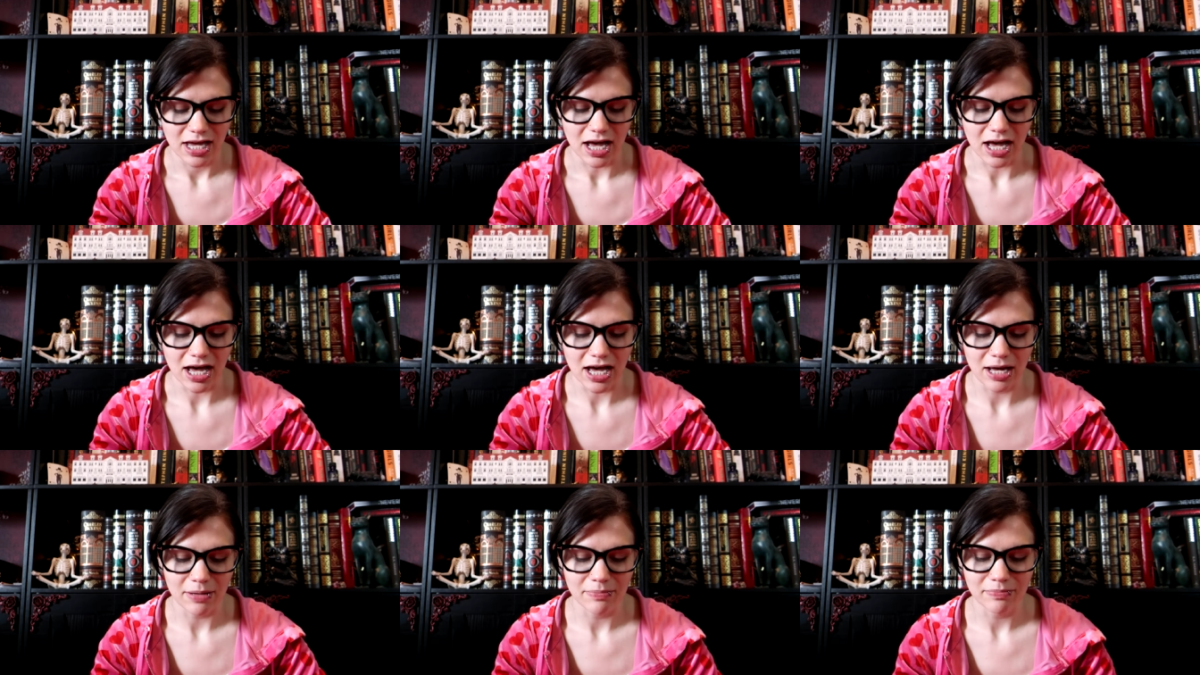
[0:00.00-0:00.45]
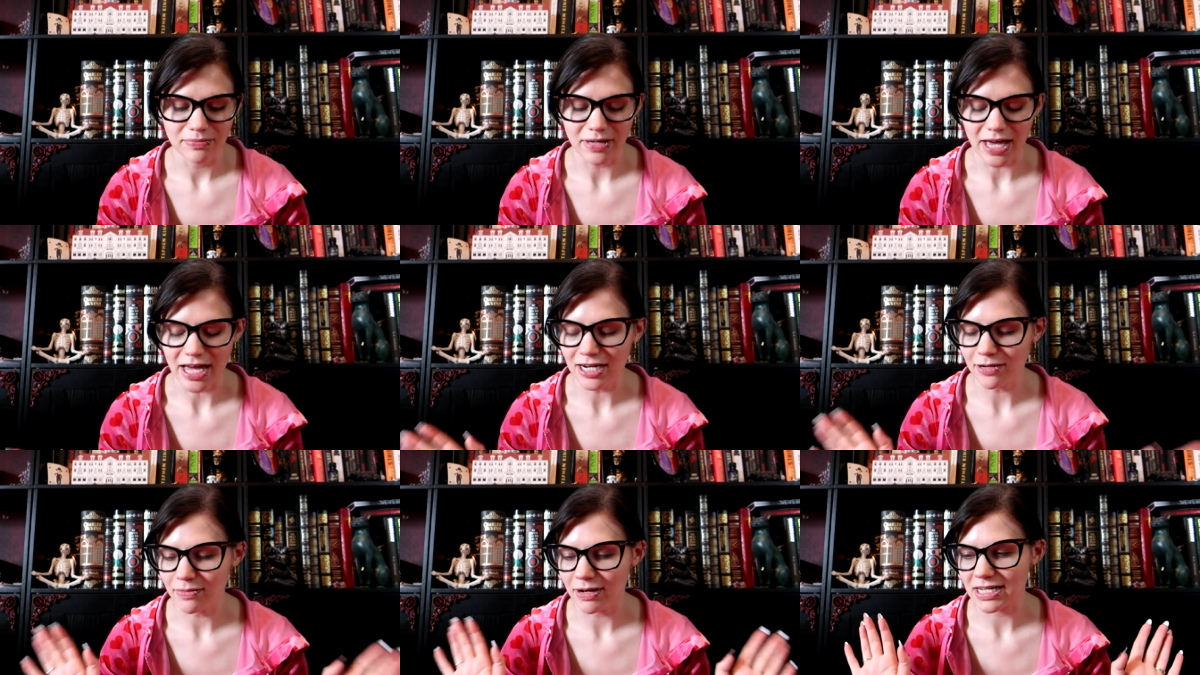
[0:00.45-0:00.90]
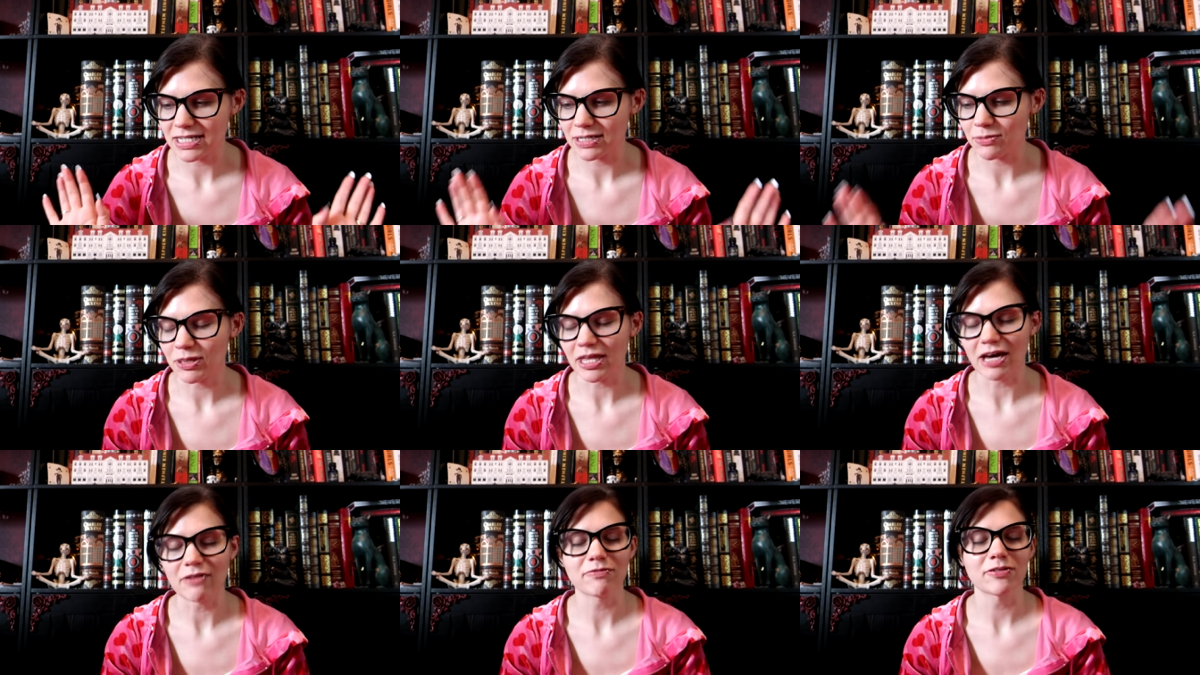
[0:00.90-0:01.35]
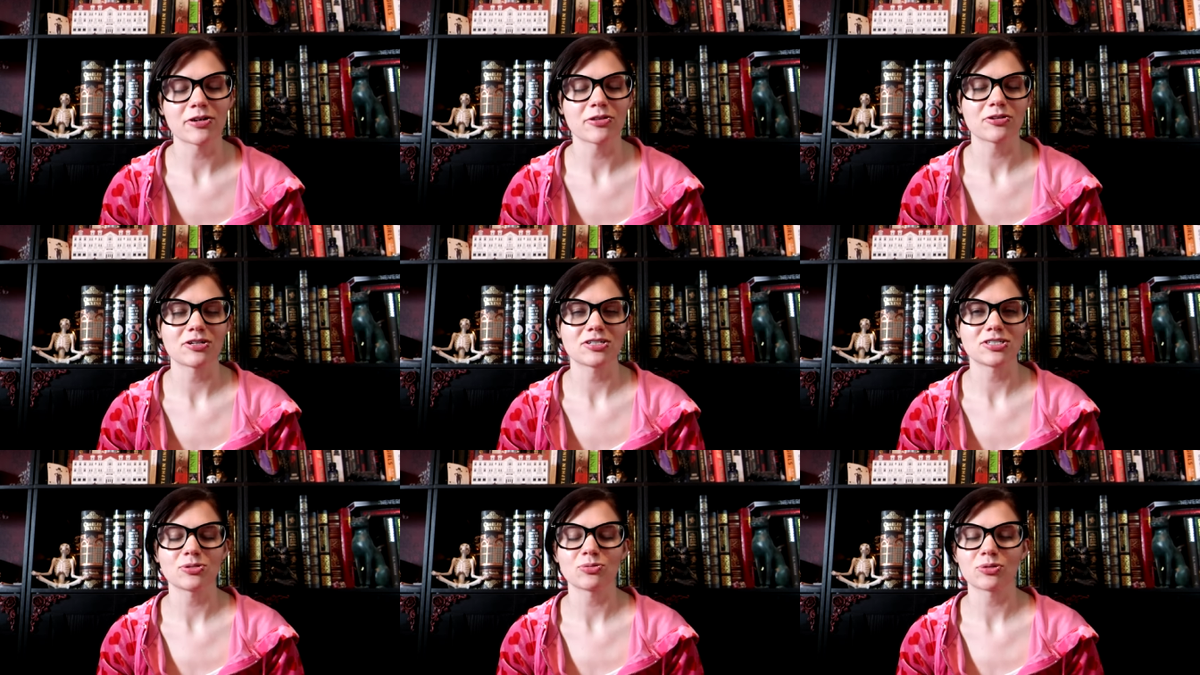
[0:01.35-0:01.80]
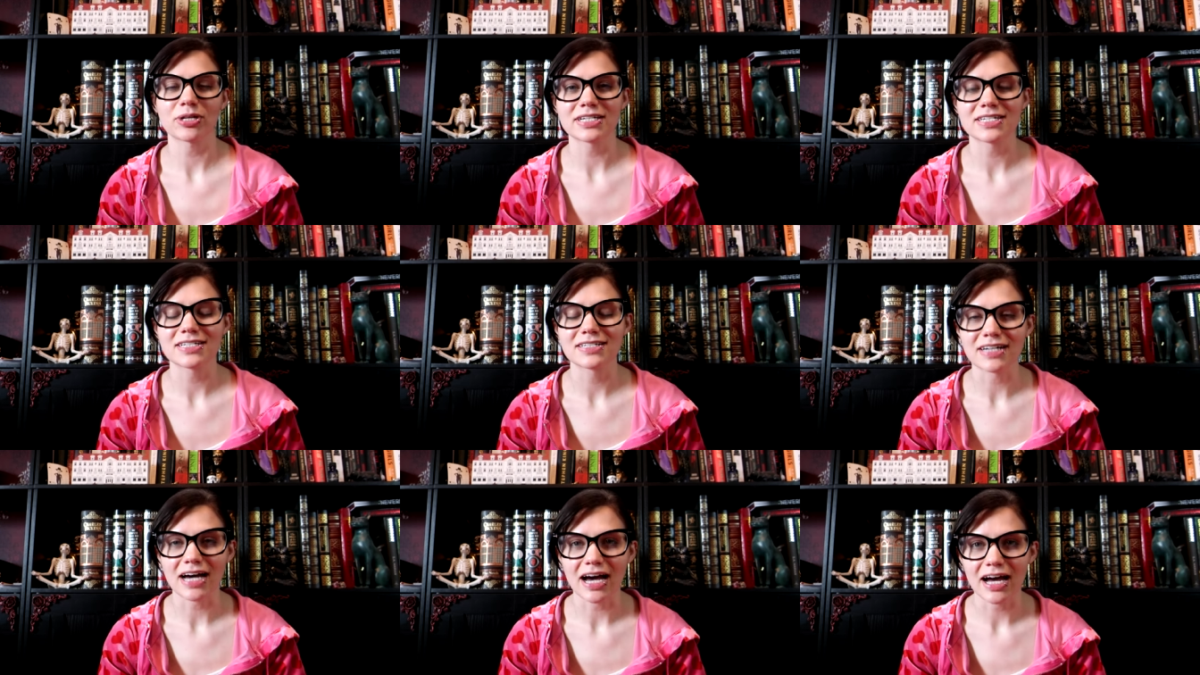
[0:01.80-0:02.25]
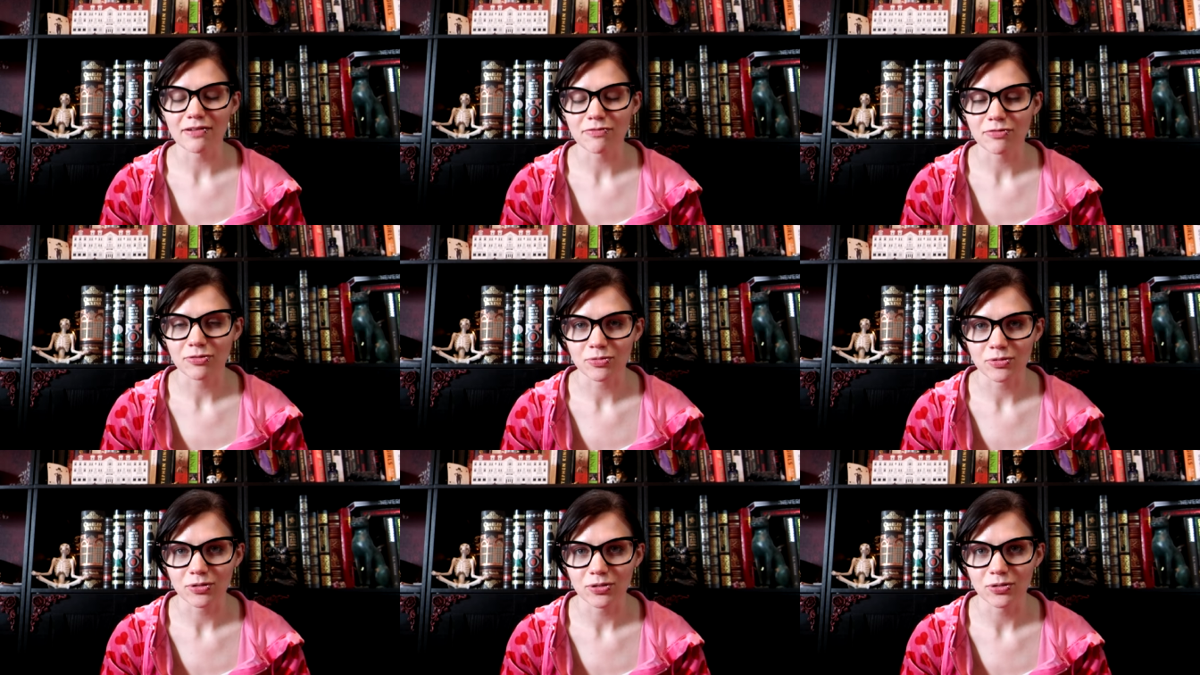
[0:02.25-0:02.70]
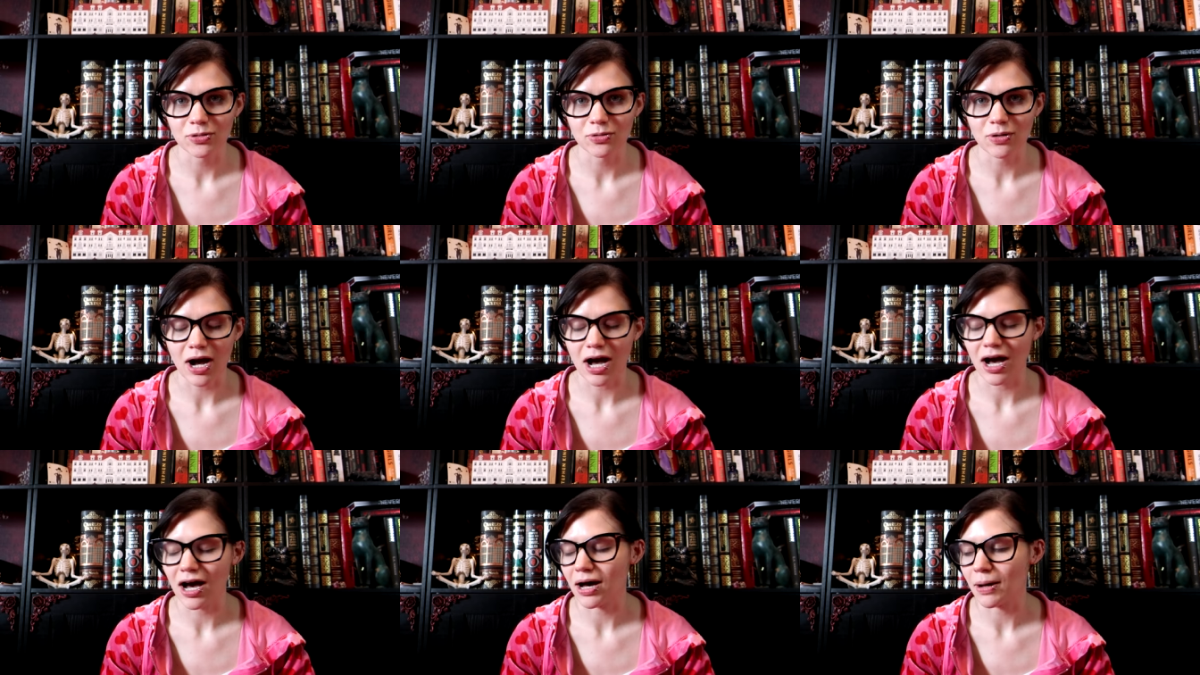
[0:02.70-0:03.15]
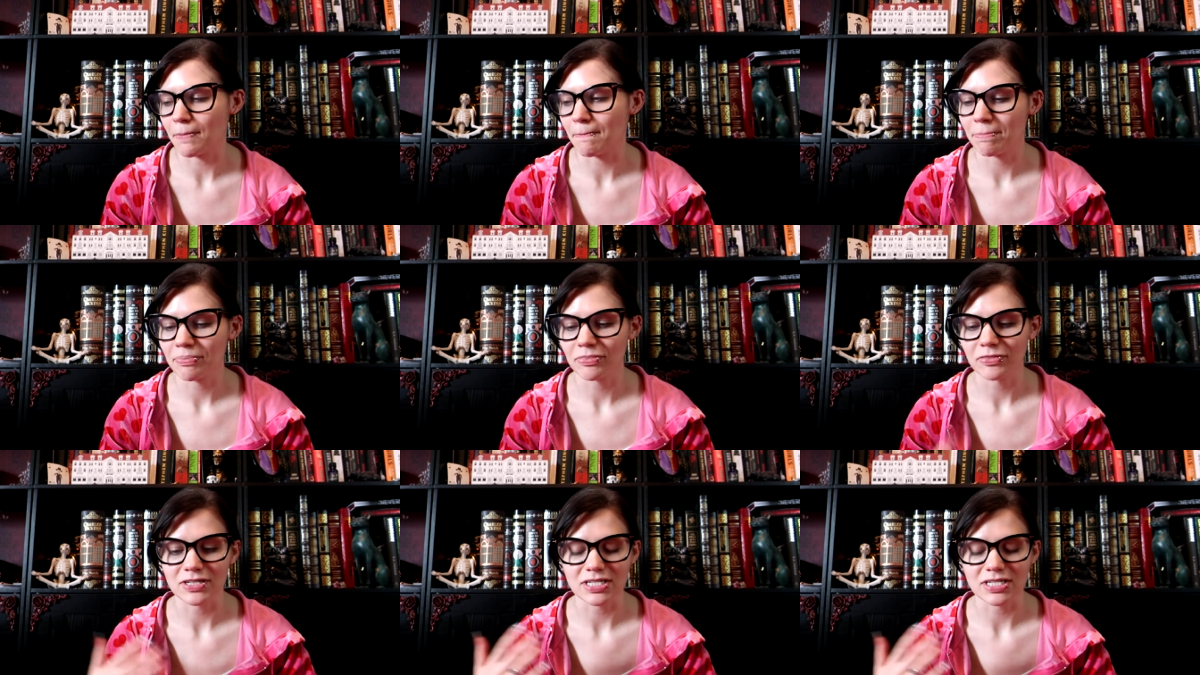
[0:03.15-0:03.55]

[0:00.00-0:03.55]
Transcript: Um, anyways, without further ado, let's dive through um,